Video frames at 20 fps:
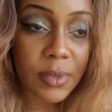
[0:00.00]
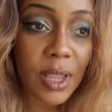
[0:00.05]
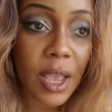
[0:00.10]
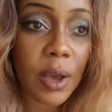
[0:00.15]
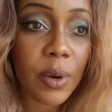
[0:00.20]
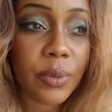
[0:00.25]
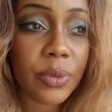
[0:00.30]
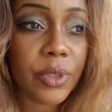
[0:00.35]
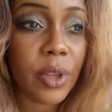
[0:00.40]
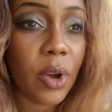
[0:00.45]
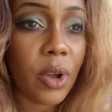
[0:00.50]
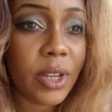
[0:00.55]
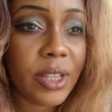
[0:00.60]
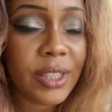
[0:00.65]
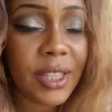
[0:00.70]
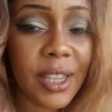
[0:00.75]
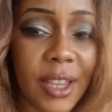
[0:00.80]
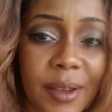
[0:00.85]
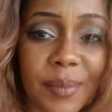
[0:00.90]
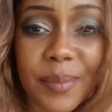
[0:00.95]
Um, the only
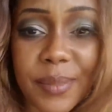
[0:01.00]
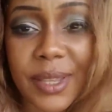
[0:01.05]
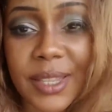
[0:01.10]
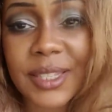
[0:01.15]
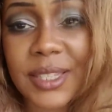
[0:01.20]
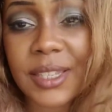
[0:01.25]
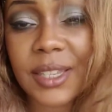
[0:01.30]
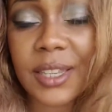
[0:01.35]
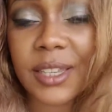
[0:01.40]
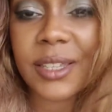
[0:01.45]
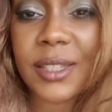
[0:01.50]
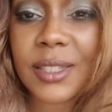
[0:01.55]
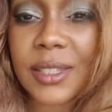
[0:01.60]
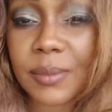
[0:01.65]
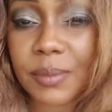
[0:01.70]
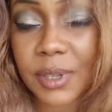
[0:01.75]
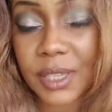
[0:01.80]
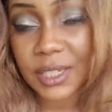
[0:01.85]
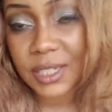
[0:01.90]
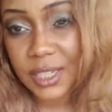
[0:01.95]
thing I'm missing is
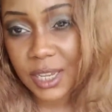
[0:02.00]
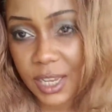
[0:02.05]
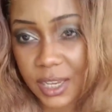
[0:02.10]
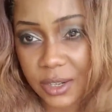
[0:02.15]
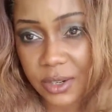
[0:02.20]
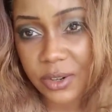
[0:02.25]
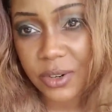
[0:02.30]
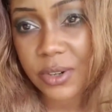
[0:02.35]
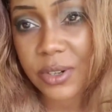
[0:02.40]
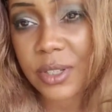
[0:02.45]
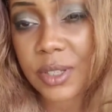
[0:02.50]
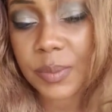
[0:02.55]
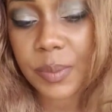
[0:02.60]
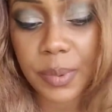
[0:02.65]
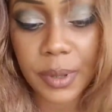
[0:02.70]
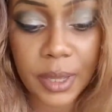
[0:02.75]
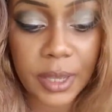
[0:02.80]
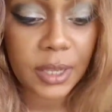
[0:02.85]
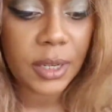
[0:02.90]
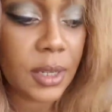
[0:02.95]
some containers,
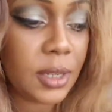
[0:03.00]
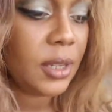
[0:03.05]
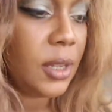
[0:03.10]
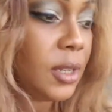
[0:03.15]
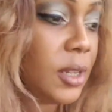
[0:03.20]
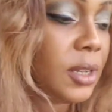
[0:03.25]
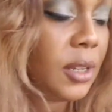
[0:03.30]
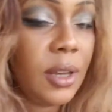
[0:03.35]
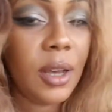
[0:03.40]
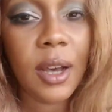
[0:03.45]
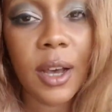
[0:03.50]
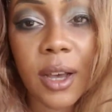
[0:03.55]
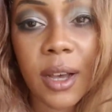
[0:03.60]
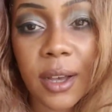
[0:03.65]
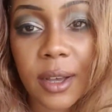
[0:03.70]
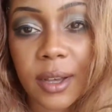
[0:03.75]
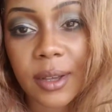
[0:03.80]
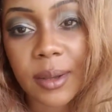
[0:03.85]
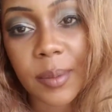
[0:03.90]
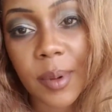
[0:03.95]
but
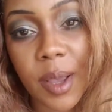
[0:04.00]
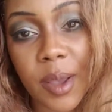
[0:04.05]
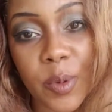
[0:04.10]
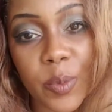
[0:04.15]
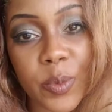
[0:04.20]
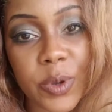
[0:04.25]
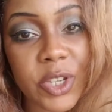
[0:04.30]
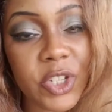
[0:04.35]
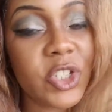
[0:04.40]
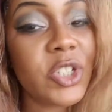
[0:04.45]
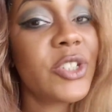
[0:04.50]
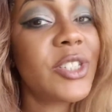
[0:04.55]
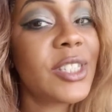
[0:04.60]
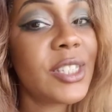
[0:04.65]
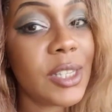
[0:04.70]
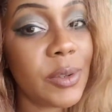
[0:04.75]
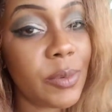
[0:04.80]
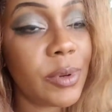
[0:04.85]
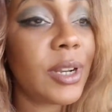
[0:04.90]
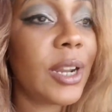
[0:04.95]
um, we shall
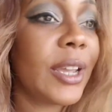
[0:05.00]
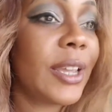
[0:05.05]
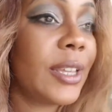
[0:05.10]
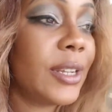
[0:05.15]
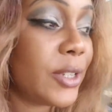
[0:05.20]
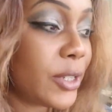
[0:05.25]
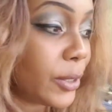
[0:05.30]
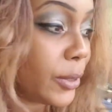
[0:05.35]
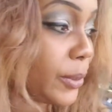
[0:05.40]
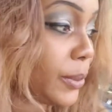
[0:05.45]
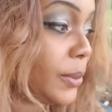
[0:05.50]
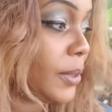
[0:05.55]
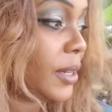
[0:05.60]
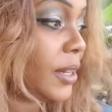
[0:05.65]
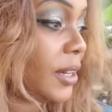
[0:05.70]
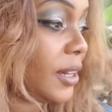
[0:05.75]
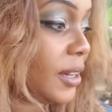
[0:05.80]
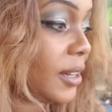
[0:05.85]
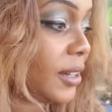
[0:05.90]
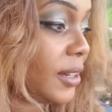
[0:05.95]
see what I can do
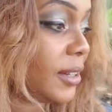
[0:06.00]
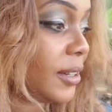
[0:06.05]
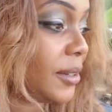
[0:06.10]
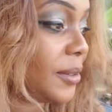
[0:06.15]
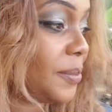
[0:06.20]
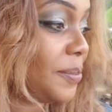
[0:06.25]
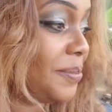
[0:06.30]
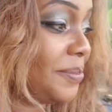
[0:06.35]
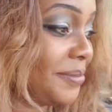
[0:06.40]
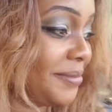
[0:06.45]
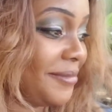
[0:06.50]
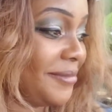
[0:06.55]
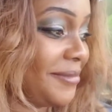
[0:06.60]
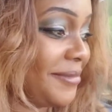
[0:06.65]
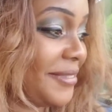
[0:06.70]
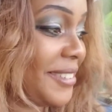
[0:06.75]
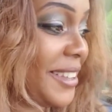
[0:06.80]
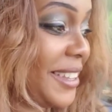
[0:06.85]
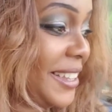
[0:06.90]
um,